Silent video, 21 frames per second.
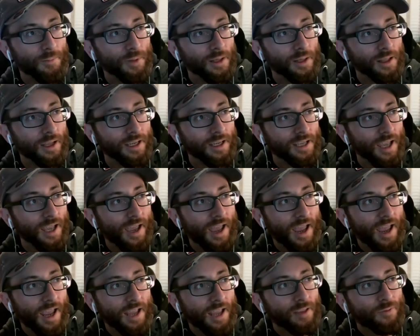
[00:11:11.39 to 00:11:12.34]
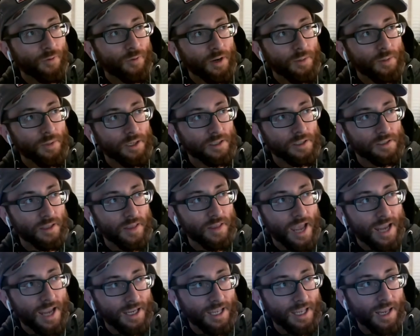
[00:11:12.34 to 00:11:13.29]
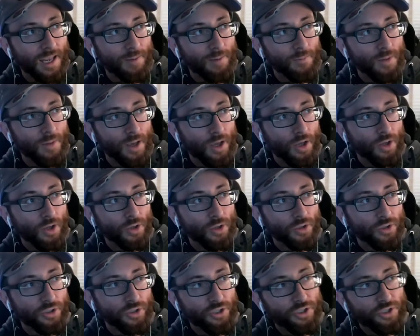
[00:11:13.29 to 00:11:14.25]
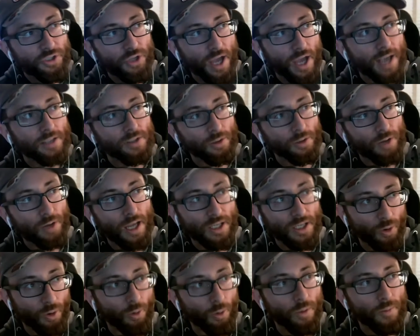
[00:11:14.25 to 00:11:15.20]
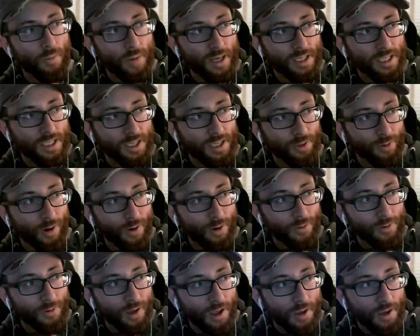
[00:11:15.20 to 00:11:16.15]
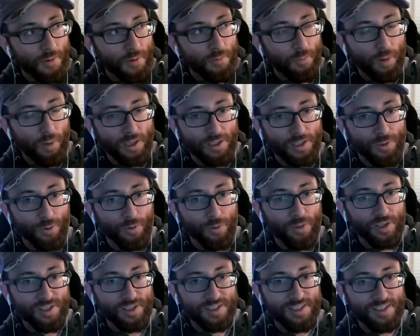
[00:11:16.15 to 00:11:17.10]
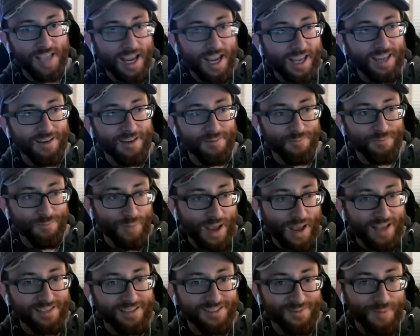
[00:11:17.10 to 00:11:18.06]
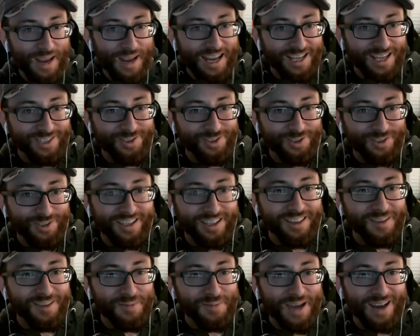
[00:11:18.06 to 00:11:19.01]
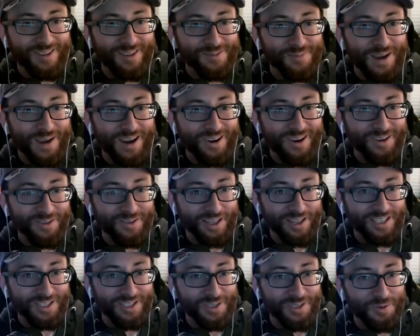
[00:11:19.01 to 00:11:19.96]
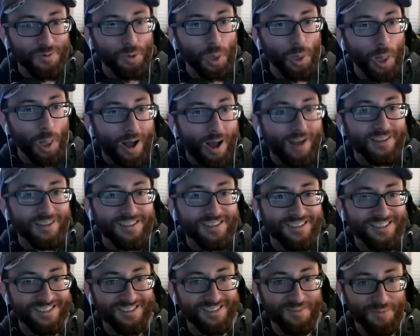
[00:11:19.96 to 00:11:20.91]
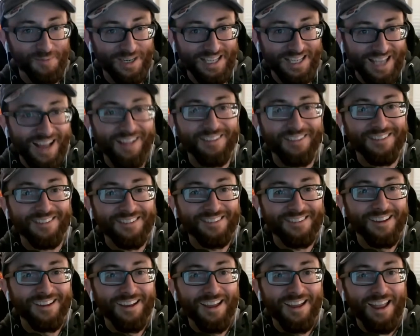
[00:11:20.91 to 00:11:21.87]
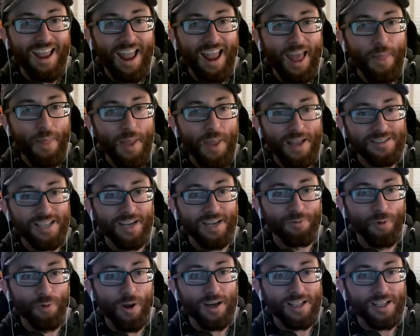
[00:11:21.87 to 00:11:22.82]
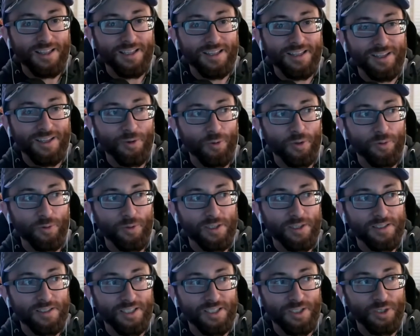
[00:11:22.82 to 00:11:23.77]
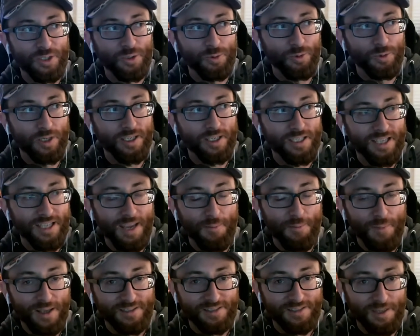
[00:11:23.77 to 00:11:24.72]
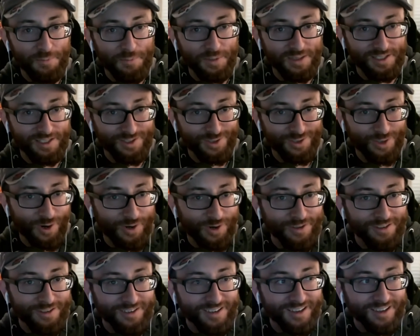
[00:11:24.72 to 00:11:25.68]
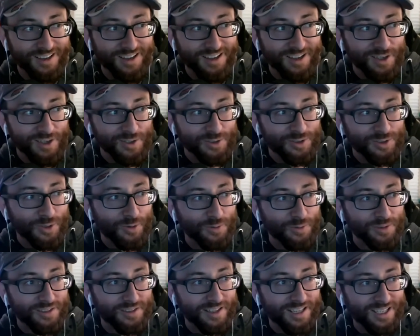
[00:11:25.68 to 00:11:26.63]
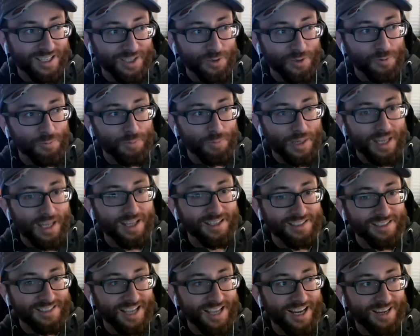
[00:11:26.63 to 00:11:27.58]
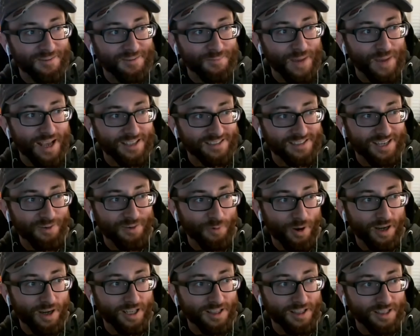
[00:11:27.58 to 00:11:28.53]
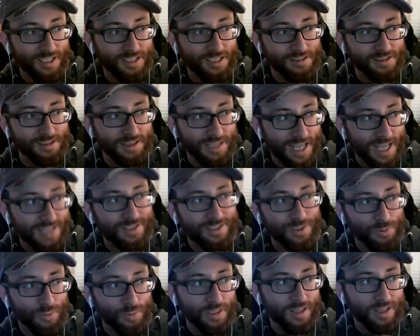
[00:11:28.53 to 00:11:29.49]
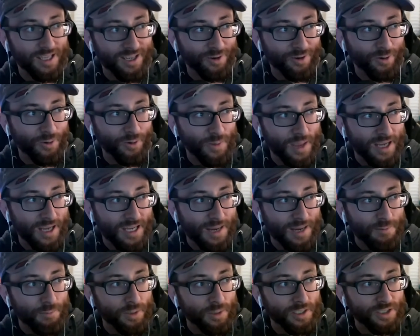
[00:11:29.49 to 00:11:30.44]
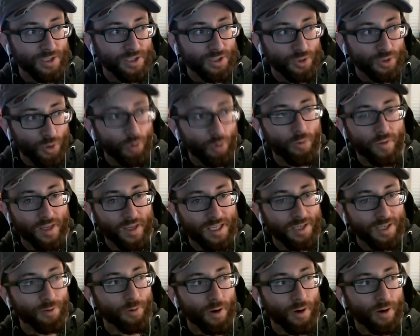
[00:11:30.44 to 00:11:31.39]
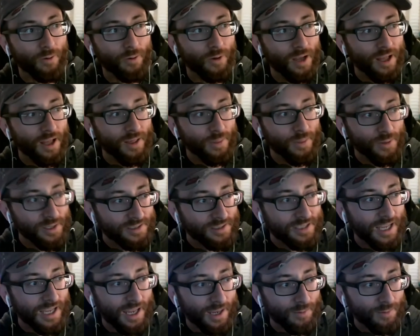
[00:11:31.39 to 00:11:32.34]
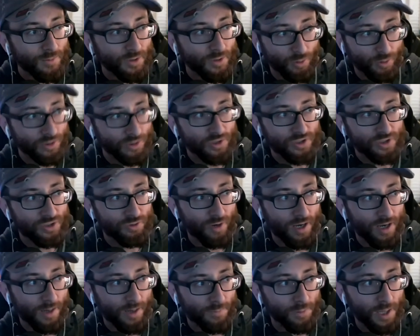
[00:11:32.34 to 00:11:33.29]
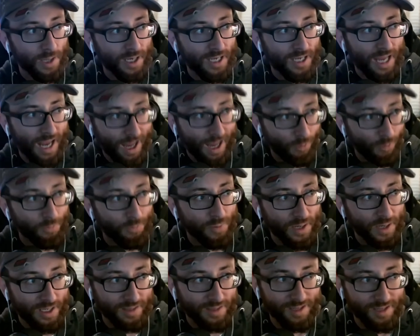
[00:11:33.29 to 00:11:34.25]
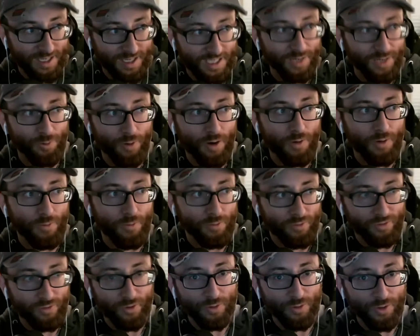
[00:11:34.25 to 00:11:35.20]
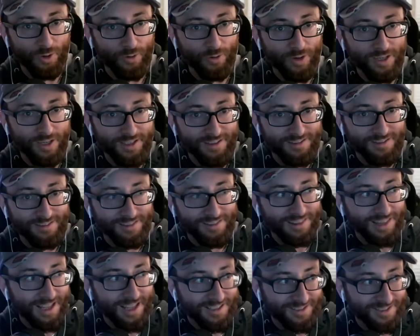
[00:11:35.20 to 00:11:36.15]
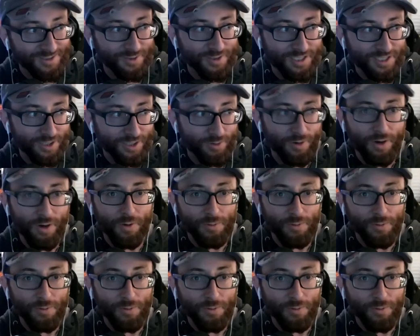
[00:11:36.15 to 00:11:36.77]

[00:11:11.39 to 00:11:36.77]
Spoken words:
But like, it's funny because in that game, yes, okay, you're the main hero, but you're the second best mage in the Battlespire. Like, you lost to somebody else. And that's ironically the only reason you didn't get messed up at the start. So it was like you being second best ironically lets you be the hero in that game, but you're the hero. This game, you're just straight up like helping the hero. So you're a lesser hero.